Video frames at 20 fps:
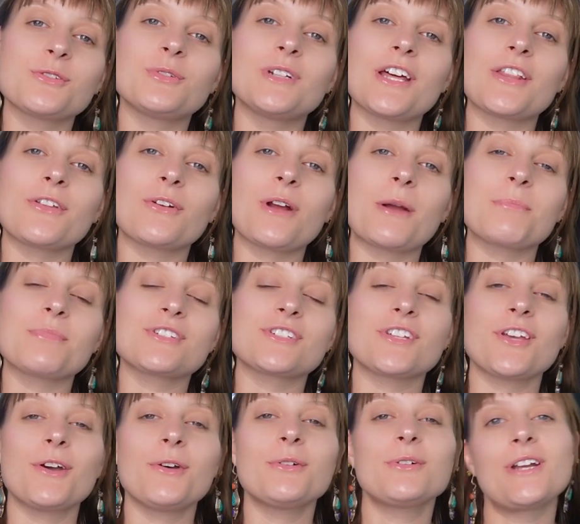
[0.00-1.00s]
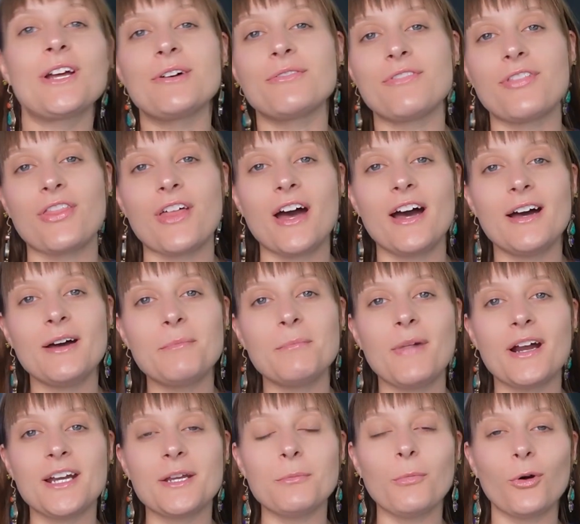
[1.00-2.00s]
to another episode of the
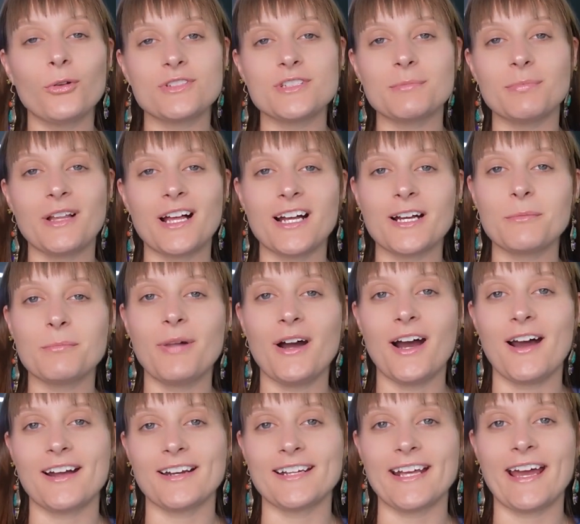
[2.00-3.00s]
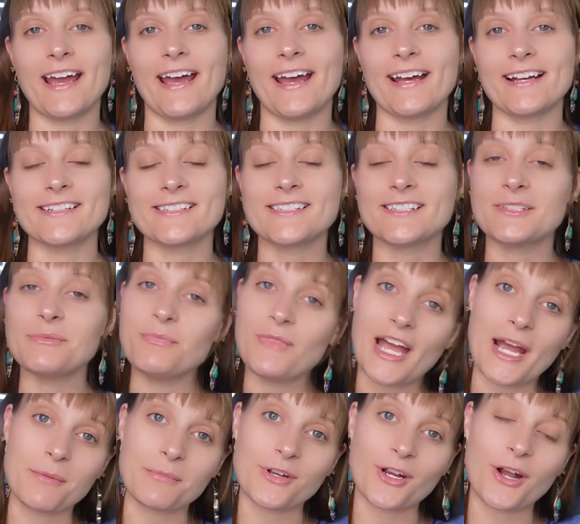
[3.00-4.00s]
Money Multiplier podcast.
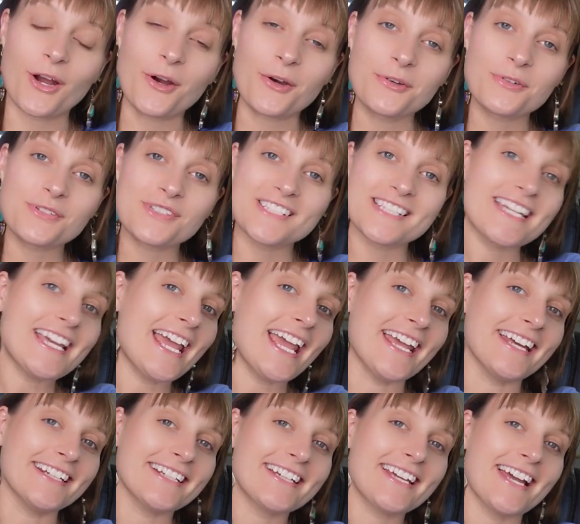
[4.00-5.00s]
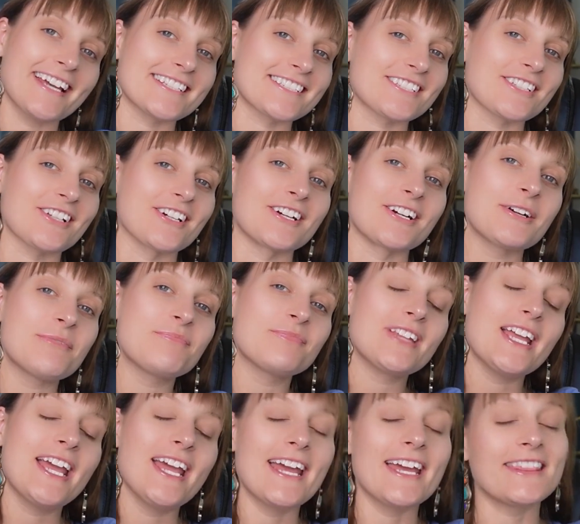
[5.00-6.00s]
I'm your host, Hannah Kessler,
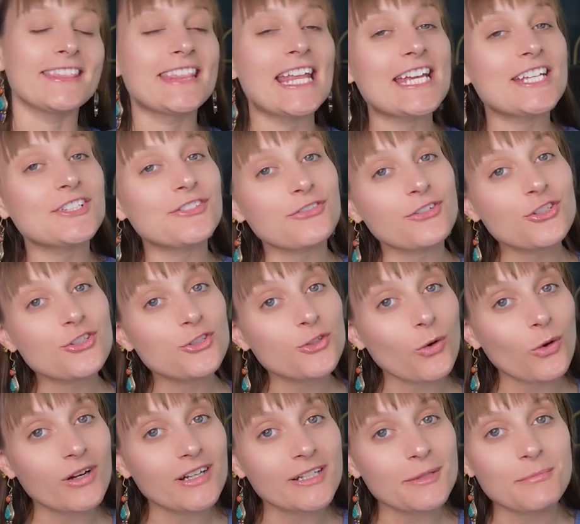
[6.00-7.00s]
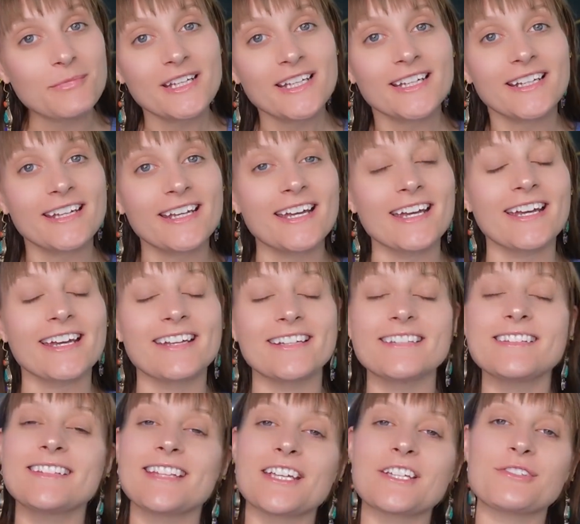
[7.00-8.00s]
and thanks for joining me
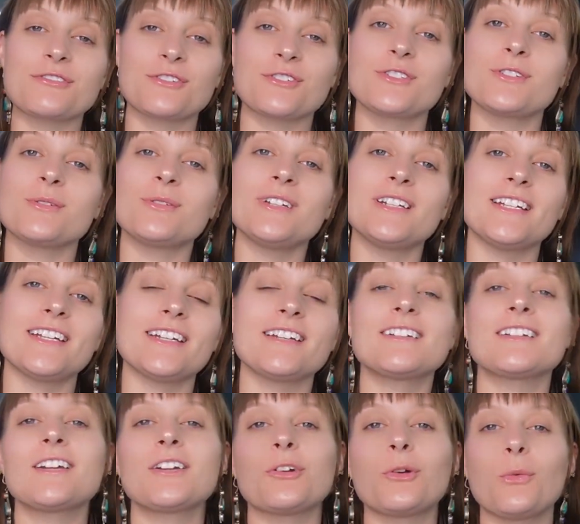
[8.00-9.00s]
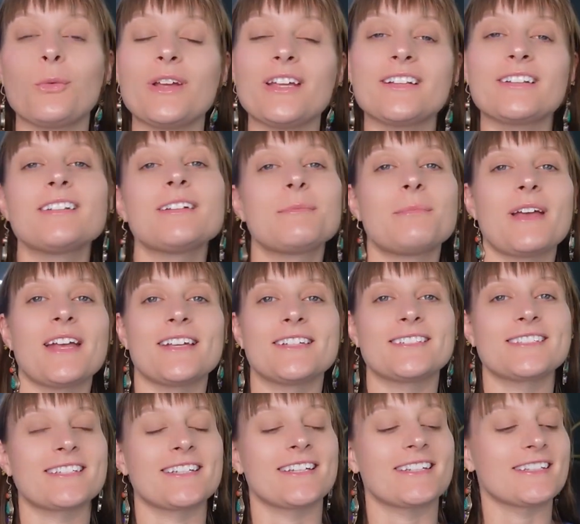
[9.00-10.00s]
again. Thanks for tuning in on a weekly
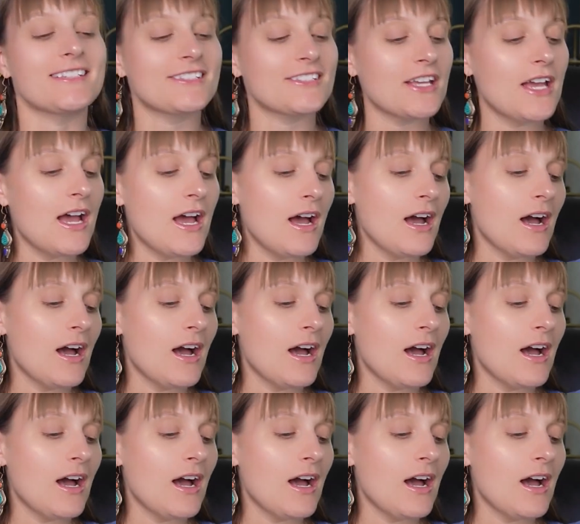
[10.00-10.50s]
basis.